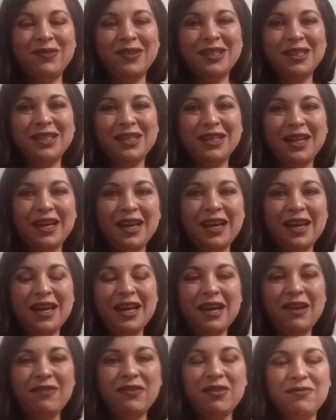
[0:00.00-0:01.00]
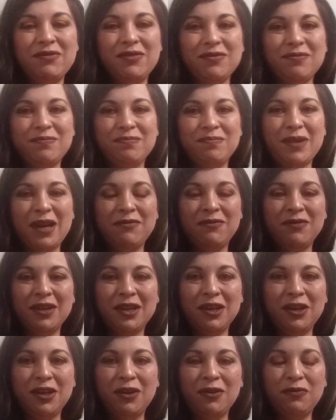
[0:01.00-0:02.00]
Well today I have a, my
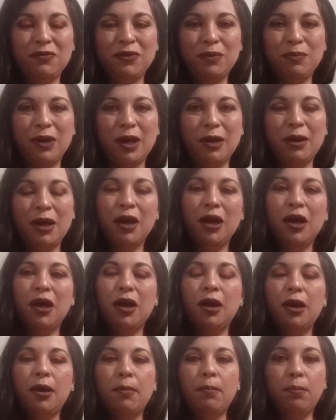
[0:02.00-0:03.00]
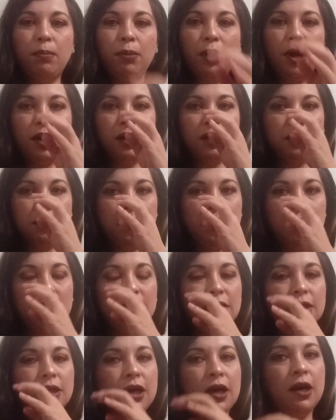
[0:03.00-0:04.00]
video for my
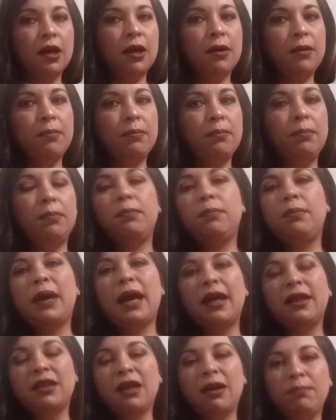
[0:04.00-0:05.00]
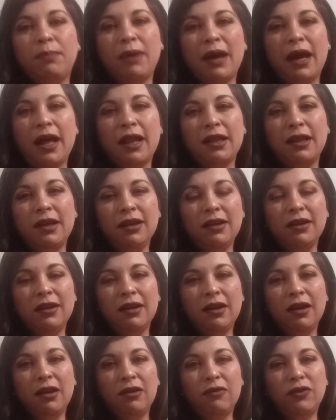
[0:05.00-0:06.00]
project um, Pan that palette
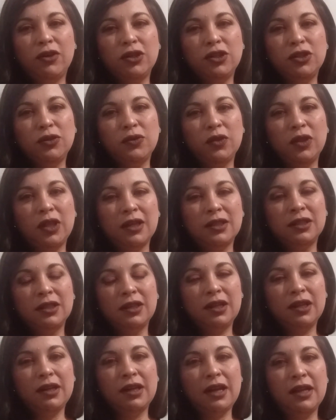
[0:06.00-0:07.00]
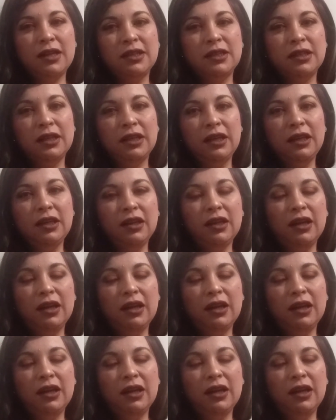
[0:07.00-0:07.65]
for 2019.